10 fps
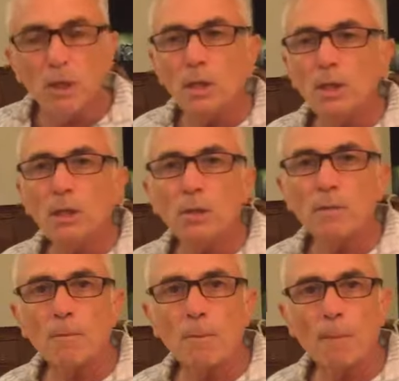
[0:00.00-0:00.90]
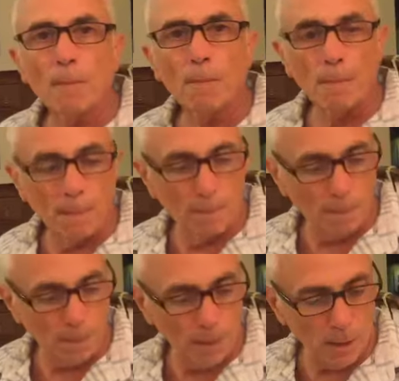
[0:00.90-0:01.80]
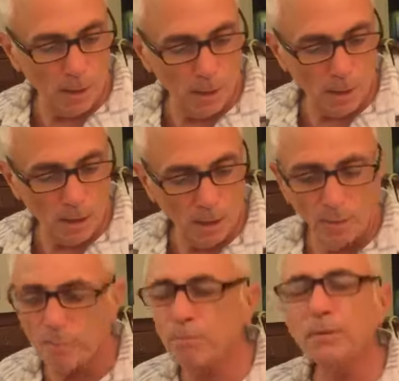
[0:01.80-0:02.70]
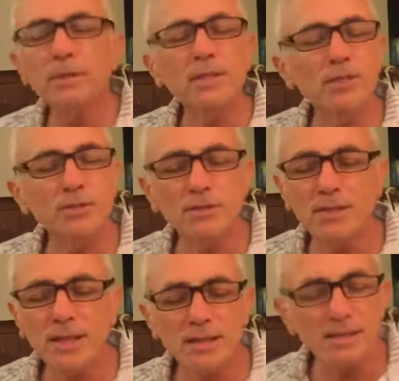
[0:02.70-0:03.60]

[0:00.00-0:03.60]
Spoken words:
You mean there aren't police women or carpenter women?